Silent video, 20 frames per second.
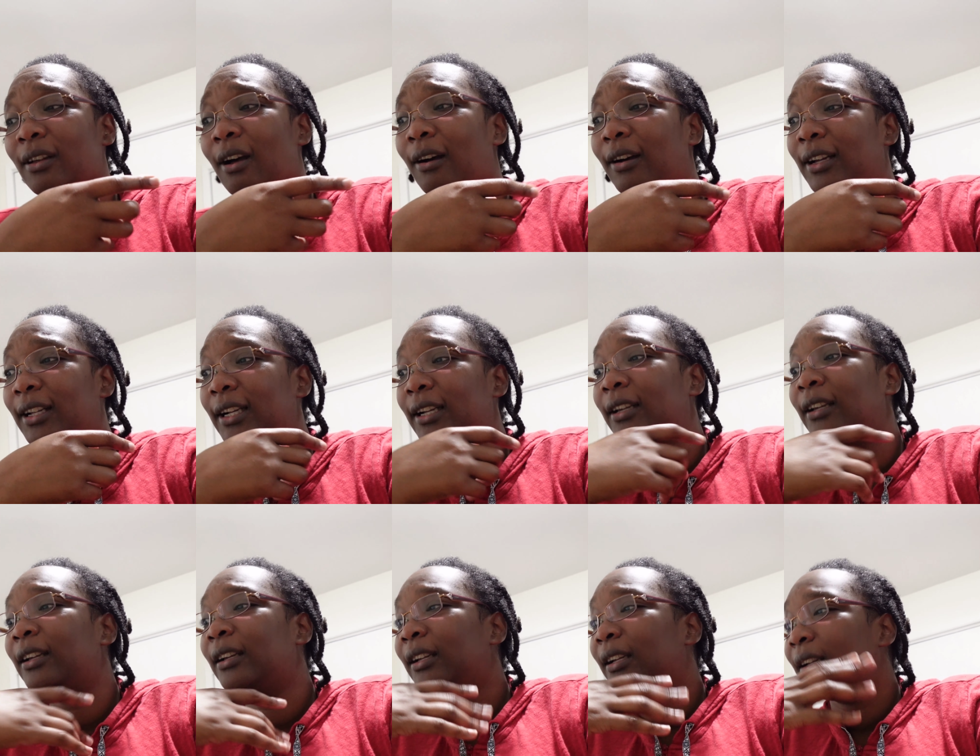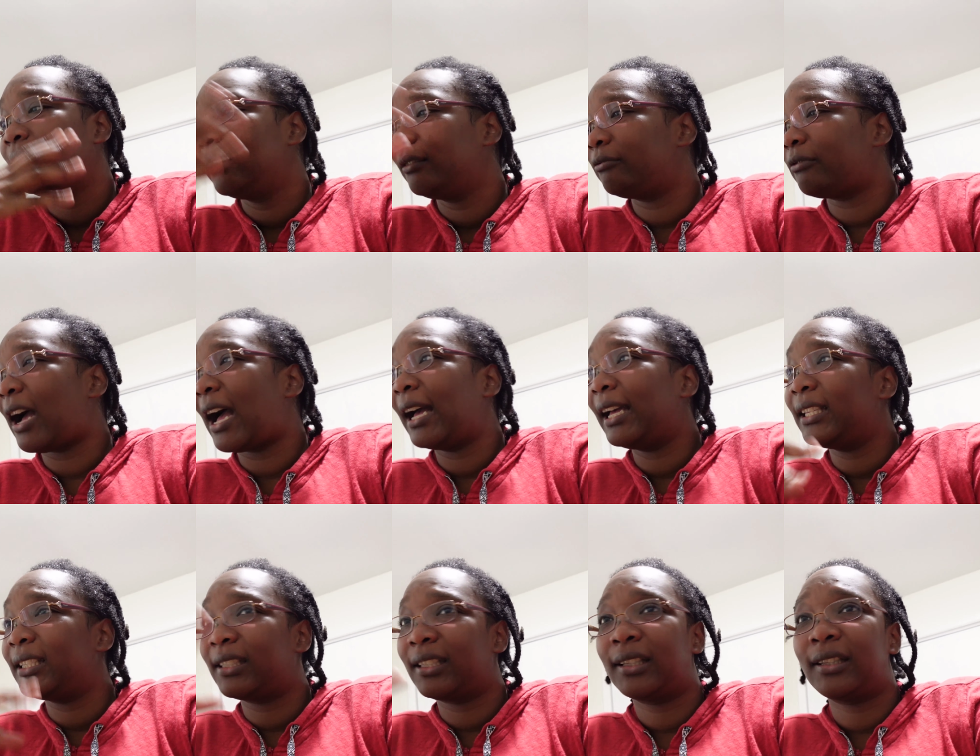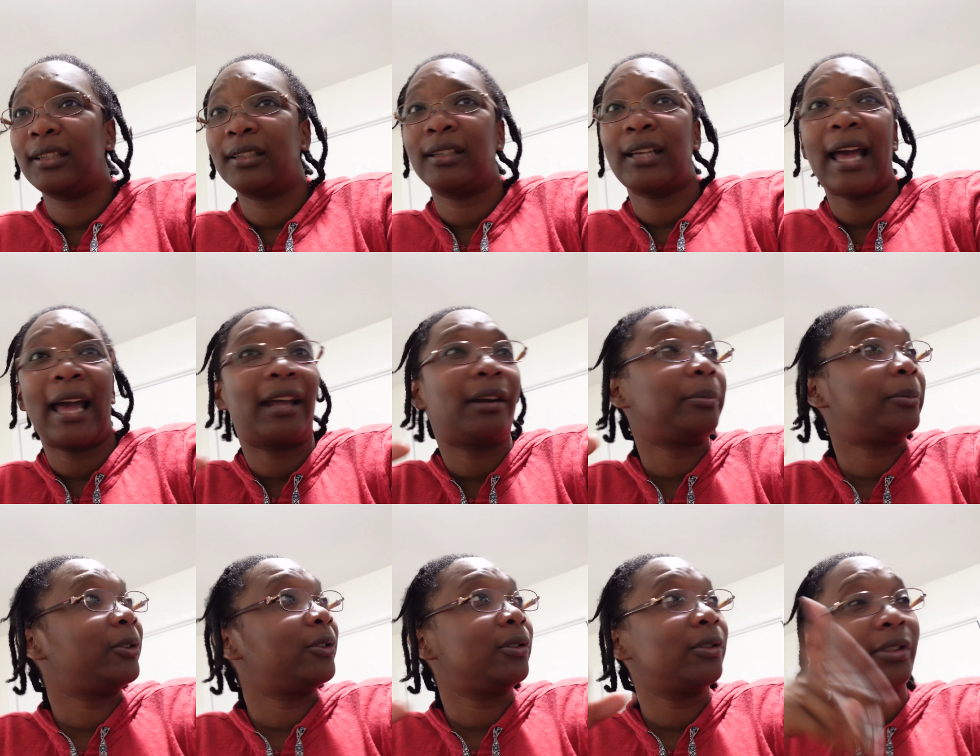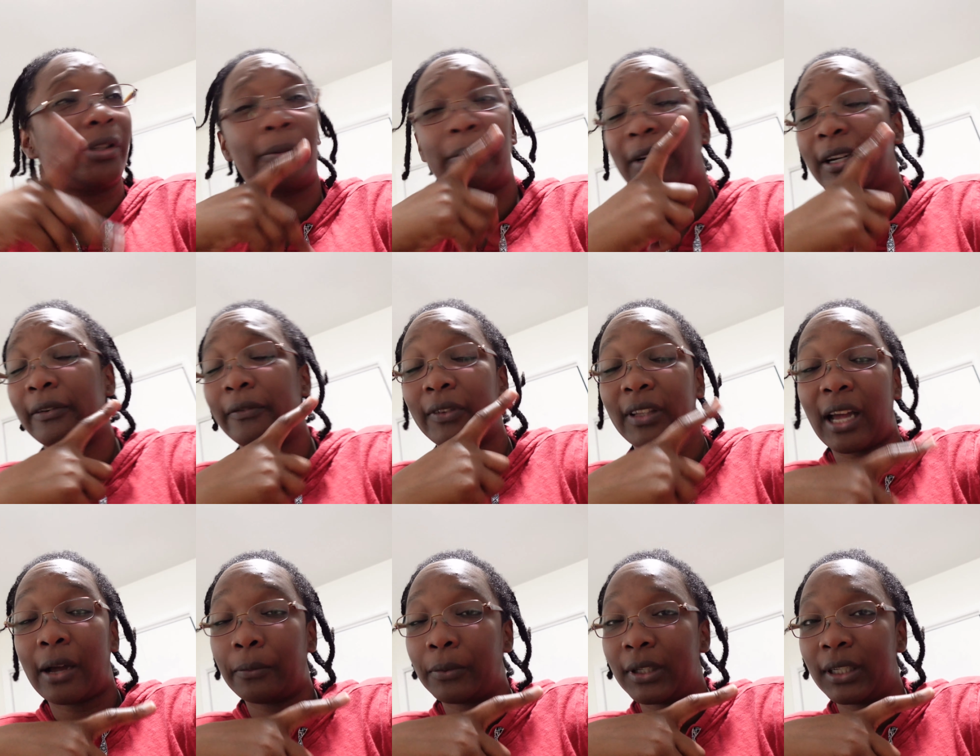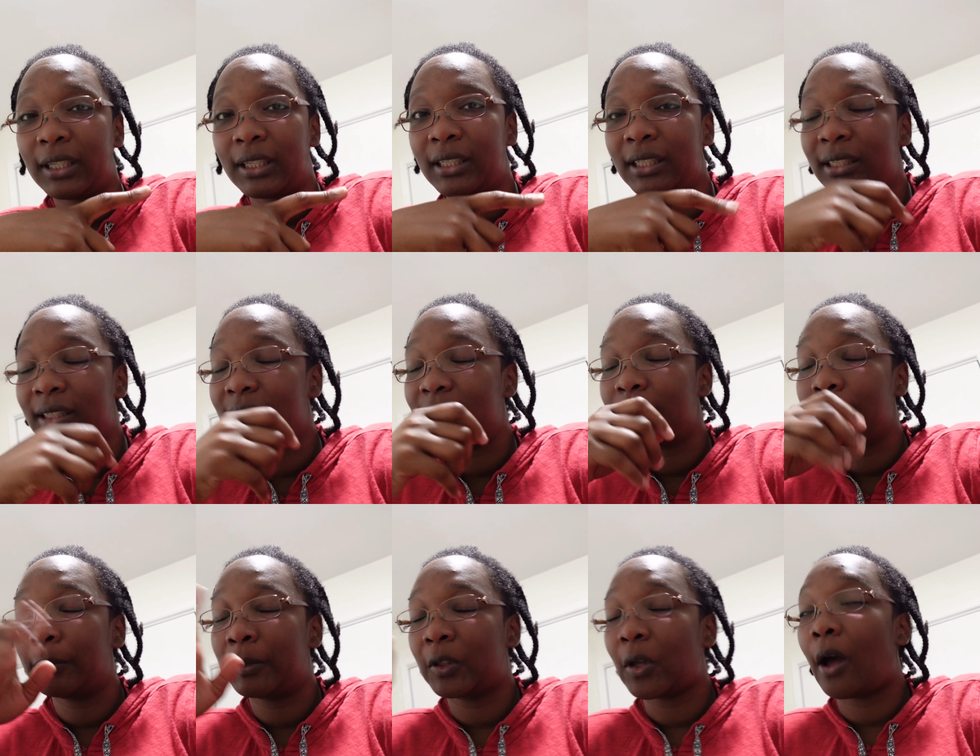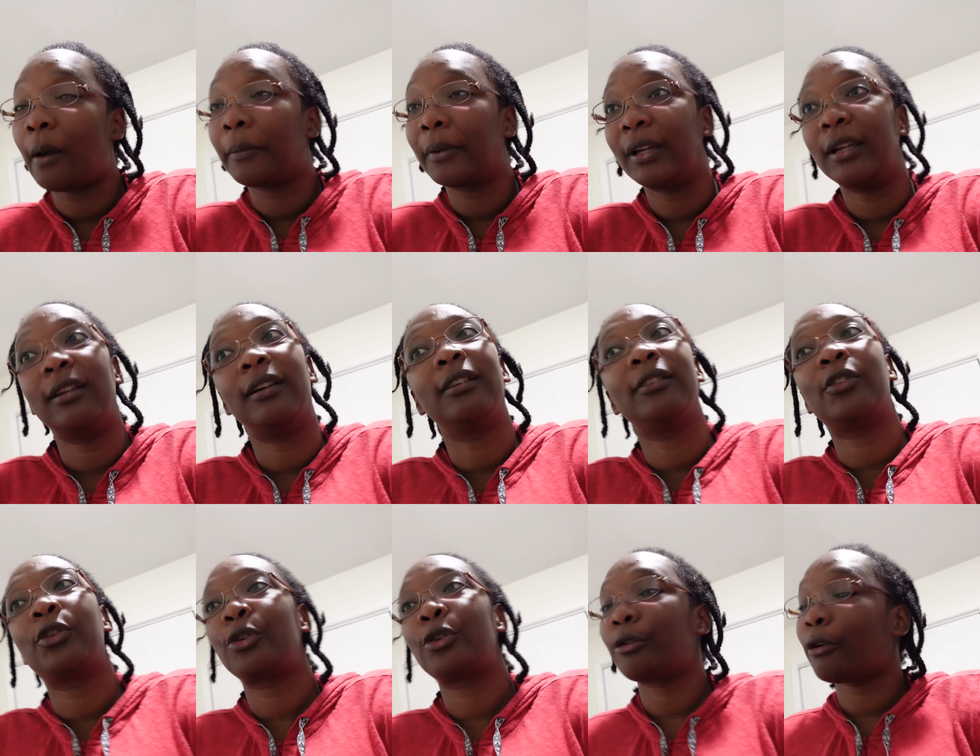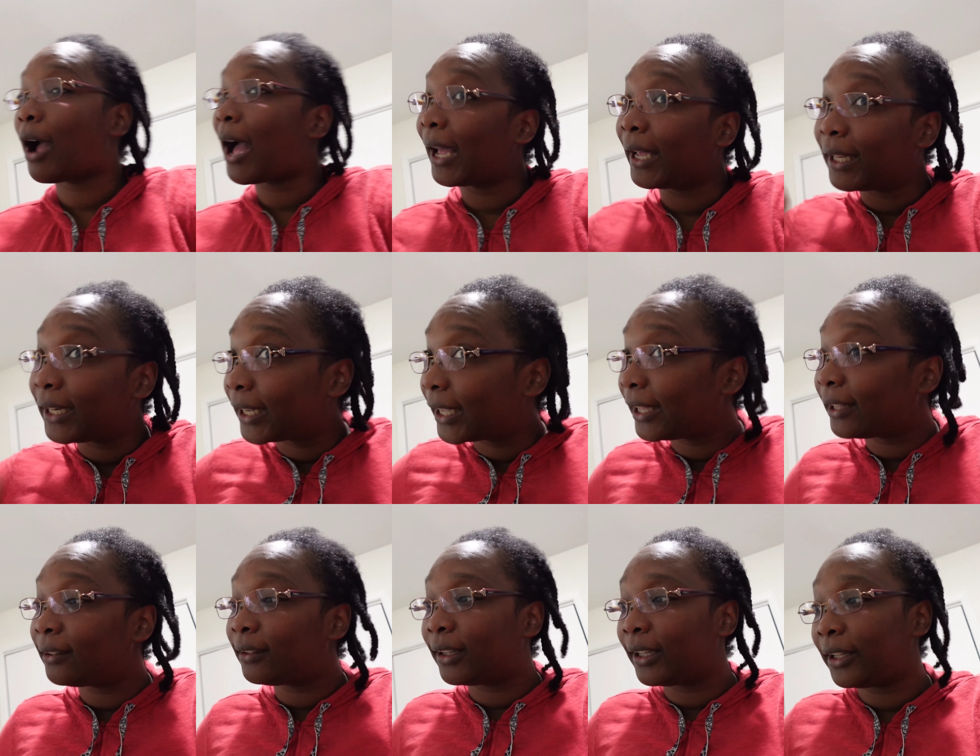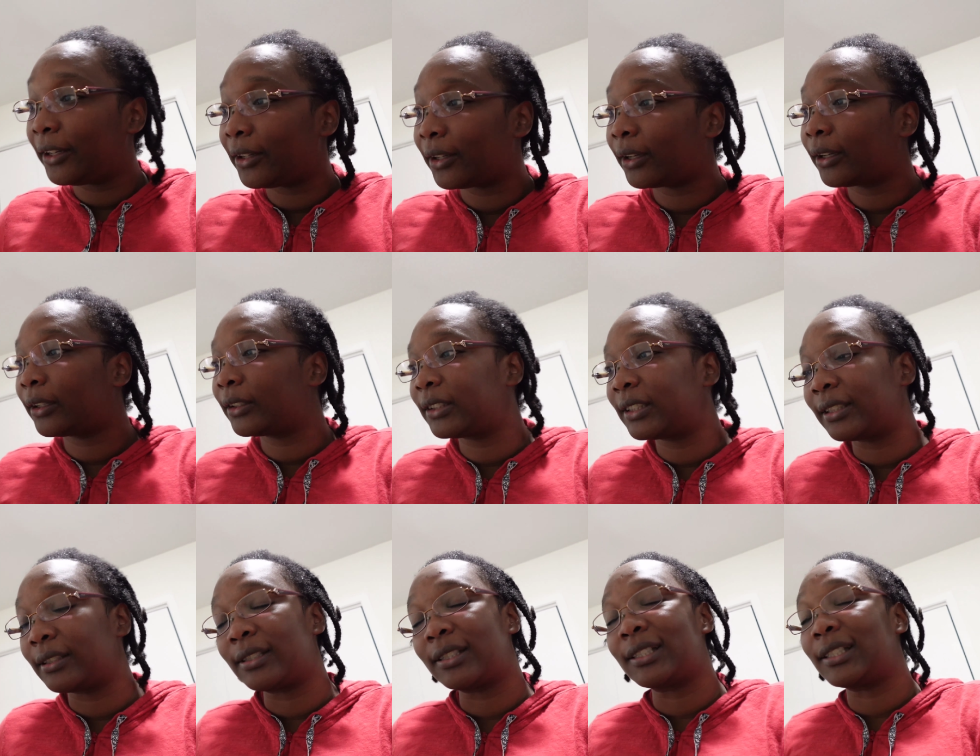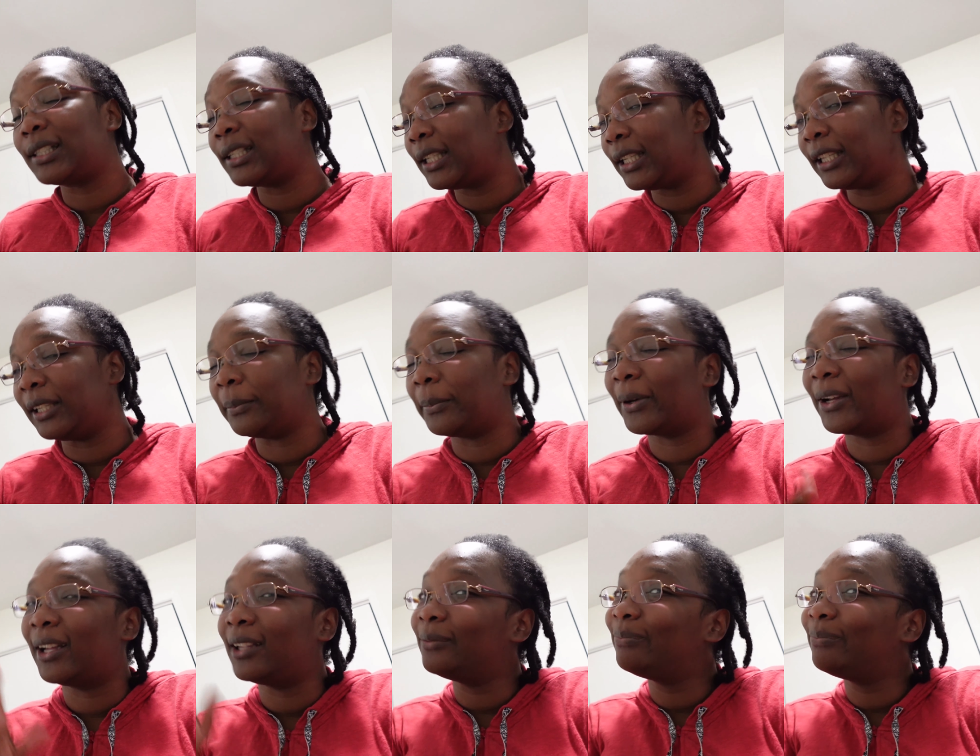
on Rise of the Animals or whatever that one is, so I'm gonna try it again later to see, but